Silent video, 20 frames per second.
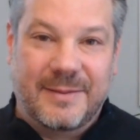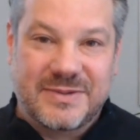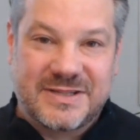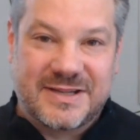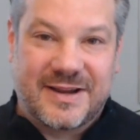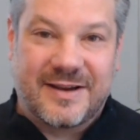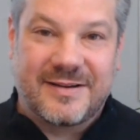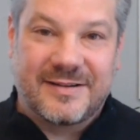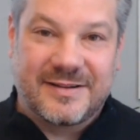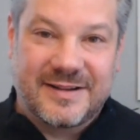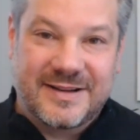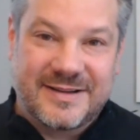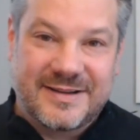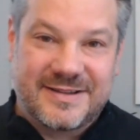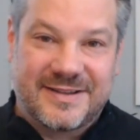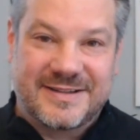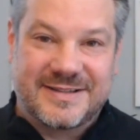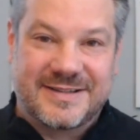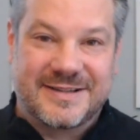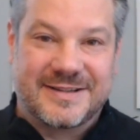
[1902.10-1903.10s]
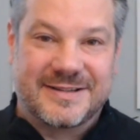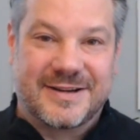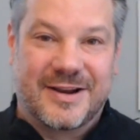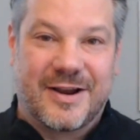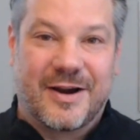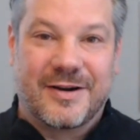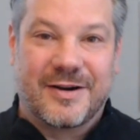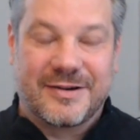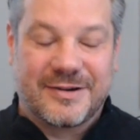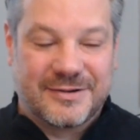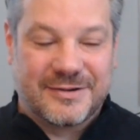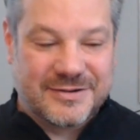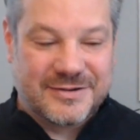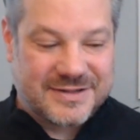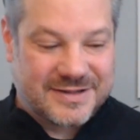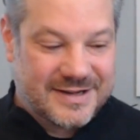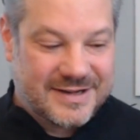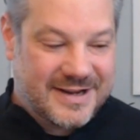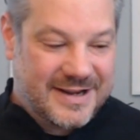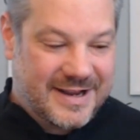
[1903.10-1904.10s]
cycle is. This is
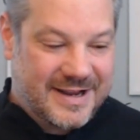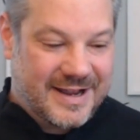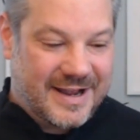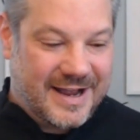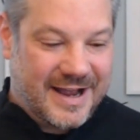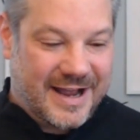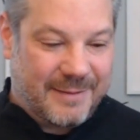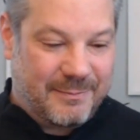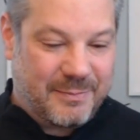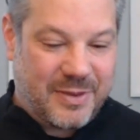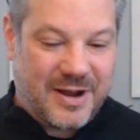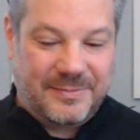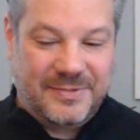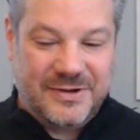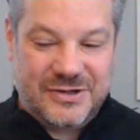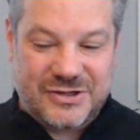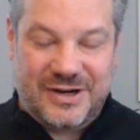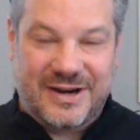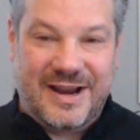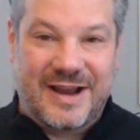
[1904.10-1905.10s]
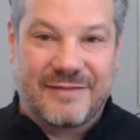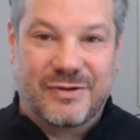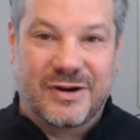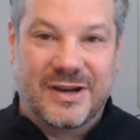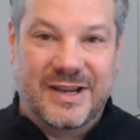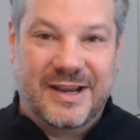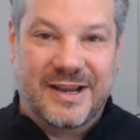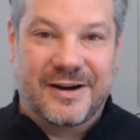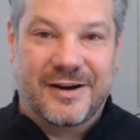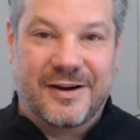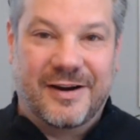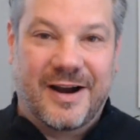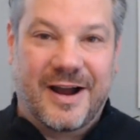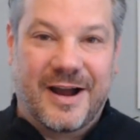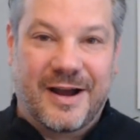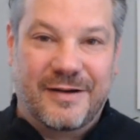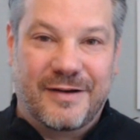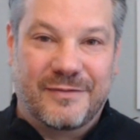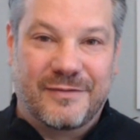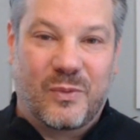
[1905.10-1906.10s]
Gartner's uh, publishing every year
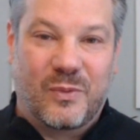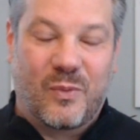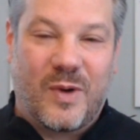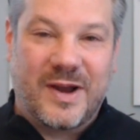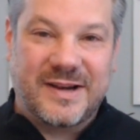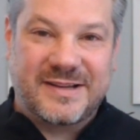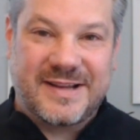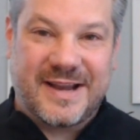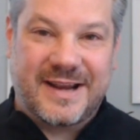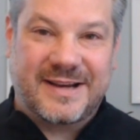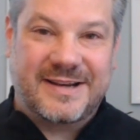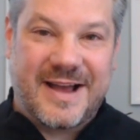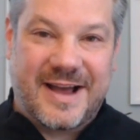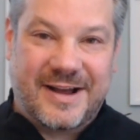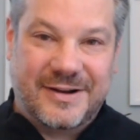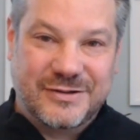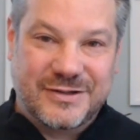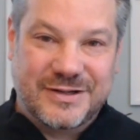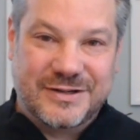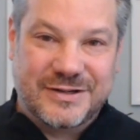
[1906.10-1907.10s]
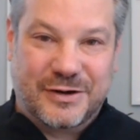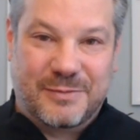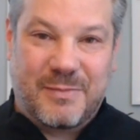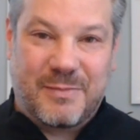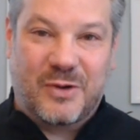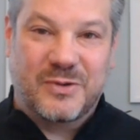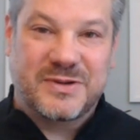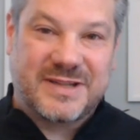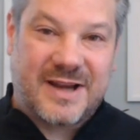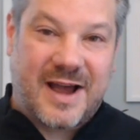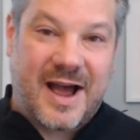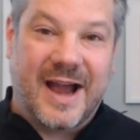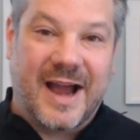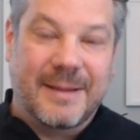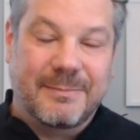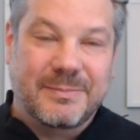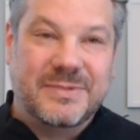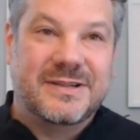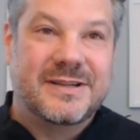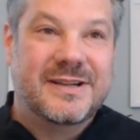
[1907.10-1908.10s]
of what technologies are most
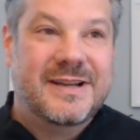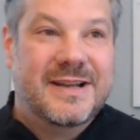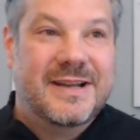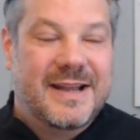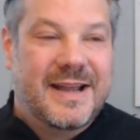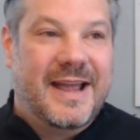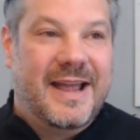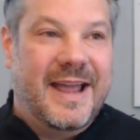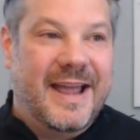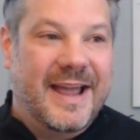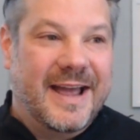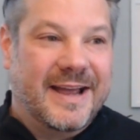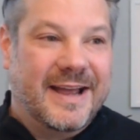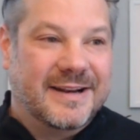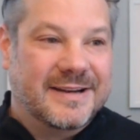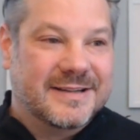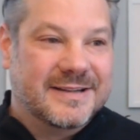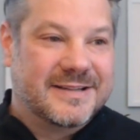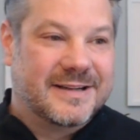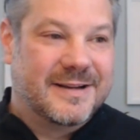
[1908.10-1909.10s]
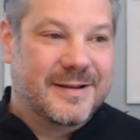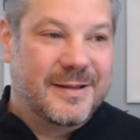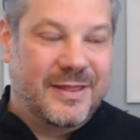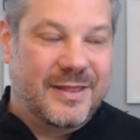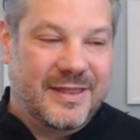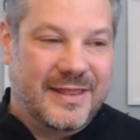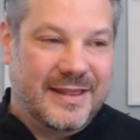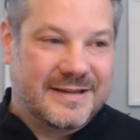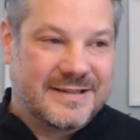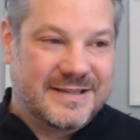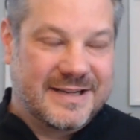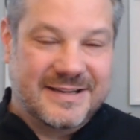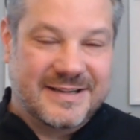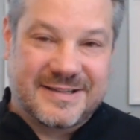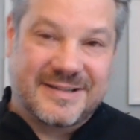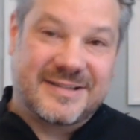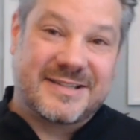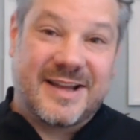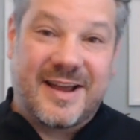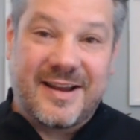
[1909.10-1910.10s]
hyped, and that
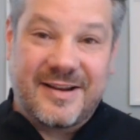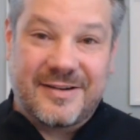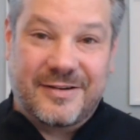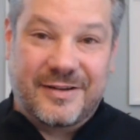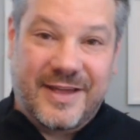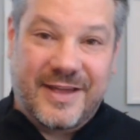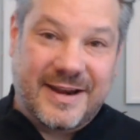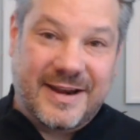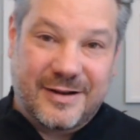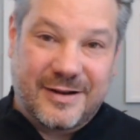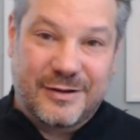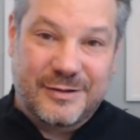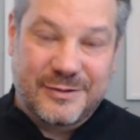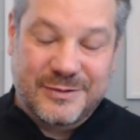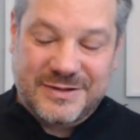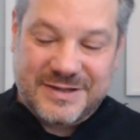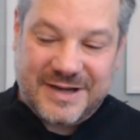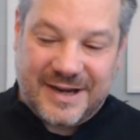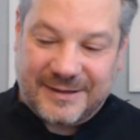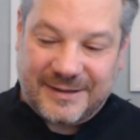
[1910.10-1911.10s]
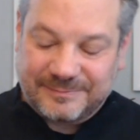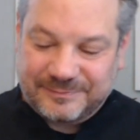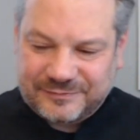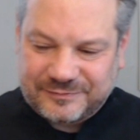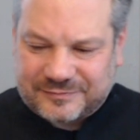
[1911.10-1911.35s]
it's a cycle that includes a